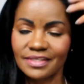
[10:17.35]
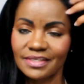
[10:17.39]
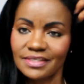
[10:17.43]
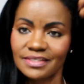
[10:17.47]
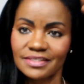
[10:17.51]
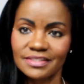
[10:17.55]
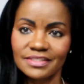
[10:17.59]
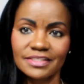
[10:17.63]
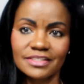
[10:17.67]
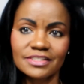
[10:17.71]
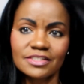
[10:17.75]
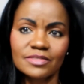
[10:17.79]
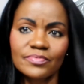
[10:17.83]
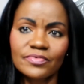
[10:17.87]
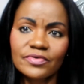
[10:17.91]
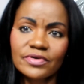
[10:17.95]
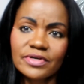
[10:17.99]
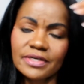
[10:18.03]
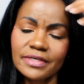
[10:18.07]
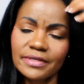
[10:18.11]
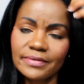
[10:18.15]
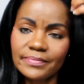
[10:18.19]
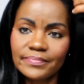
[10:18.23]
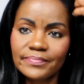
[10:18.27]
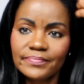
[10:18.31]
she's a
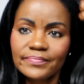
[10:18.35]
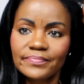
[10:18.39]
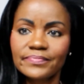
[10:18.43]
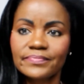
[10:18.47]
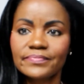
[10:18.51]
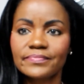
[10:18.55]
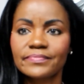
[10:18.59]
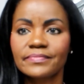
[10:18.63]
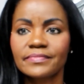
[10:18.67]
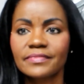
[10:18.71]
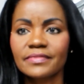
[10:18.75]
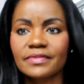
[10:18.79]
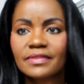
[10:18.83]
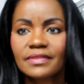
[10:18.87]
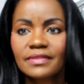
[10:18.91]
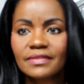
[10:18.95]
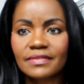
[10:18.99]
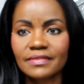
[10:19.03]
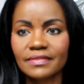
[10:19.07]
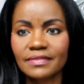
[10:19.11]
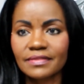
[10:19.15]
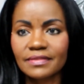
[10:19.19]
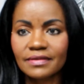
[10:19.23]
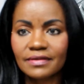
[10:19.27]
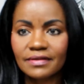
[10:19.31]
pretty.
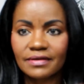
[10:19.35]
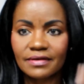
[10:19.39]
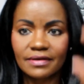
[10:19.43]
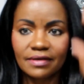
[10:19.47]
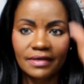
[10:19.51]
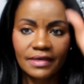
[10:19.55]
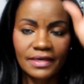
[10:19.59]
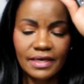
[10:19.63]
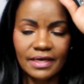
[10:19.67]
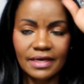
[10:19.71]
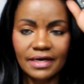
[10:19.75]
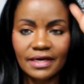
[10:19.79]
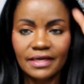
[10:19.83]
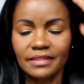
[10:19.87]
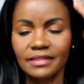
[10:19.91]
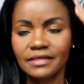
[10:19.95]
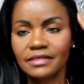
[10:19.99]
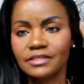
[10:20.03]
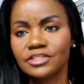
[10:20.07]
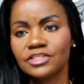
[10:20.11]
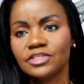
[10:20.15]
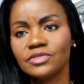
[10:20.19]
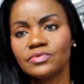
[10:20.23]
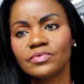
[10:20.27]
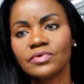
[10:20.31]
And I think
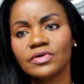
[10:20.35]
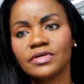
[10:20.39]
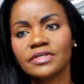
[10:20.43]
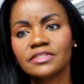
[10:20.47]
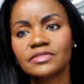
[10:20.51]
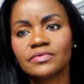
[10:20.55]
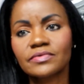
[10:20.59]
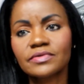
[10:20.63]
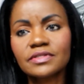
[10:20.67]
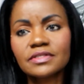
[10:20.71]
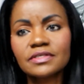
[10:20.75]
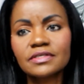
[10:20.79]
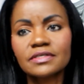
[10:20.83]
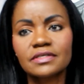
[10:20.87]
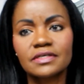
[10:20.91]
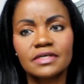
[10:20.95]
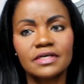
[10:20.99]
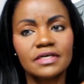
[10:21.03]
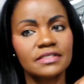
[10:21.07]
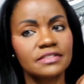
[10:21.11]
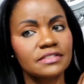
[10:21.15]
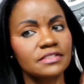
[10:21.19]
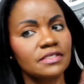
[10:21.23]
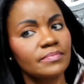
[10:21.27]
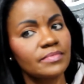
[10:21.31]
she works with the
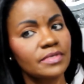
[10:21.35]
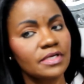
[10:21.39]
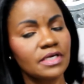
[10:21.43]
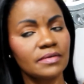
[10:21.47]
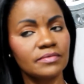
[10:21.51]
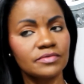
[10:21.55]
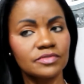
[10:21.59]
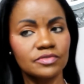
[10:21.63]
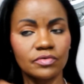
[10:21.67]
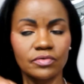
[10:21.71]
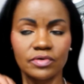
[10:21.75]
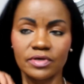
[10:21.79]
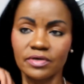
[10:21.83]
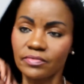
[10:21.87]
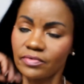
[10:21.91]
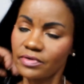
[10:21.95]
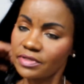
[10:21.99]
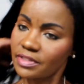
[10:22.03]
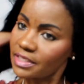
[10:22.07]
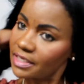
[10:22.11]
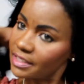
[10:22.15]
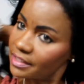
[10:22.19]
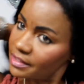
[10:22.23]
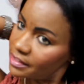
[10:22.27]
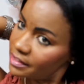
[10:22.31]
concept that I was going with.
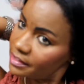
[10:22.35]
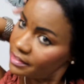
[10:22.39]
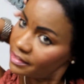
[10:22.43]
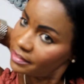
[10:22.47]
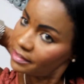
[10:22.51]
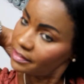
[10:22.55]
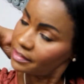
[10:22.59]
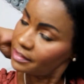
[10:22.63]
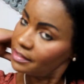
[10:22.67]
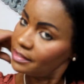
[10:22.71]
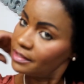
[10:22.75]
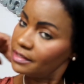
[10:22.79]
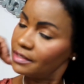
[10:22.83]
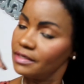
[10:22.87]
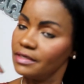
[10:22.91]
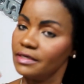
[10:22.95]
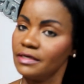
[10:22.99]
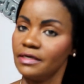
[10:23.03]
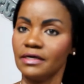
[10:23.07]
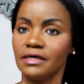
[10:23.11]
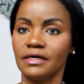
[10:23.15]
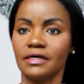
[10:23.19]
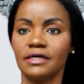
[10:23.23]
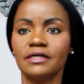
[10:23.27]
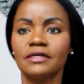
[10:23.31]
I think
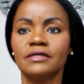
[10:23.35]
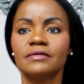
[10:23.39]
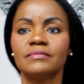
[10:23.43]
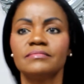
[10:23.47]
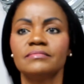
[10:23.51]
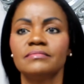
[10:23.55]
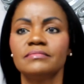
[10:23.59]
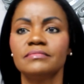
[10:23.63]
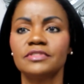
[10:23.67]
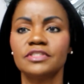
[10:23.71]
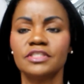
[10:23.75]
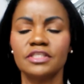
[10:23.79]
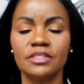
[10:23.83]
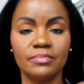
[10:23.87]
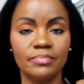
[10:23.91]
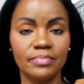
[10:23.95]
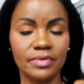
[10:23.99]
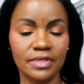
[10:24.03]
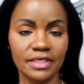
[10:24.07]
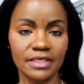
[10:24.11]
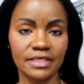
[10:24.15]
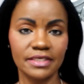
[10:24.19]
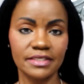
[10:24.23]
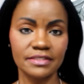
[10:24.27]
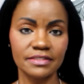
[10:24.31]
she
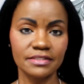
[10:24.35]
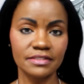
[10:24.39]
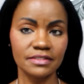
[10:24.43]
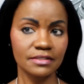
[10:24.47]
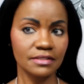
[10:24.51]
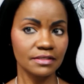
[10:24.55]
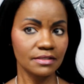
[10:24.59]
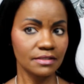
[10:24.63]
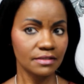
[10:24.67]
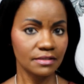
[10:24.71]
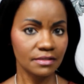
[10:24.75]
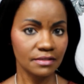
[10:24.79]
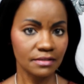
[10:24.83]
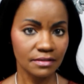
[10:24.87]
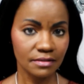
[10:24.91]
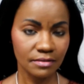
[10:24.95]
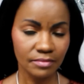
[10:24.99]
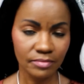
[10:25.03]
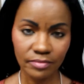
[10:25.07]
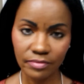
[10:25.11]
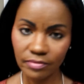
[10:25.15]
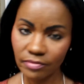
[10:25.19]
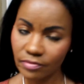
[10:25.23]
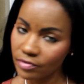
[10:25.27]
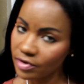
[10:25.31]
blends
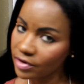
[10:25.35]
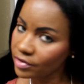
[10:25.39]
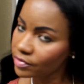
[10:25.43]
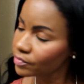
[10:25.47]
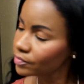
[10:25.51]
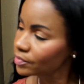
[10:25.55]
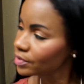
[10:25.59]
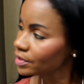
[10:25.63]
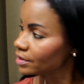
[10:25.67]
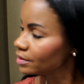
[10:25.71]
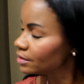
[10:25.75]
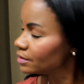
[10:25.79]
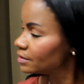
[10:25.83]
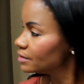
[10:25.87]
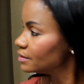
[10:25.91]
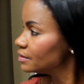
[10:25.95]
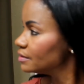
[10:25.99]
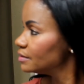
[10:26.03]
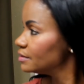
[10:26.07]
rather well.